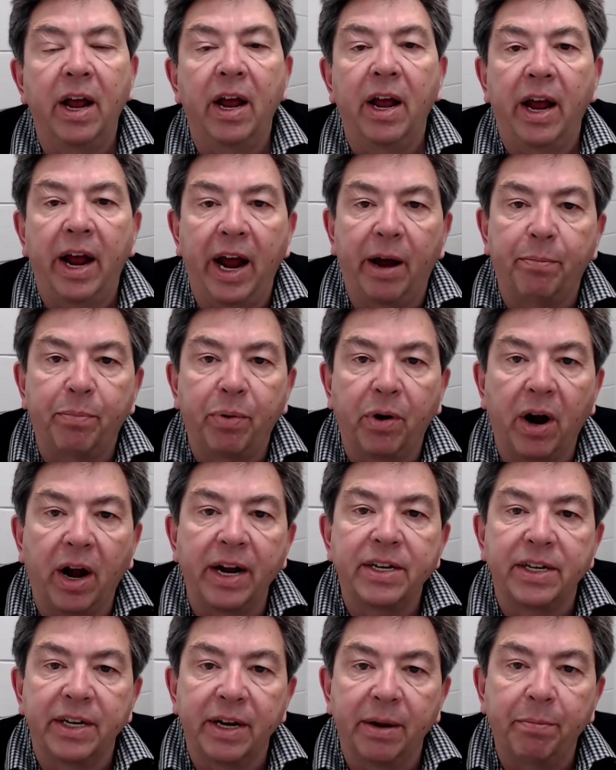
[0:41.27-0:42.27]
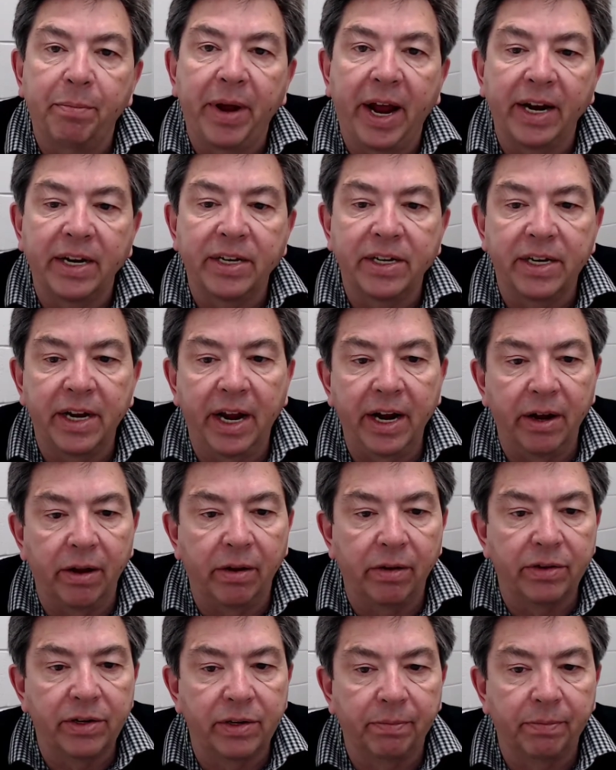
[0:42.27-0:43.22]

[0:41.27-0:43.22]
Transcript: how price impacts sales.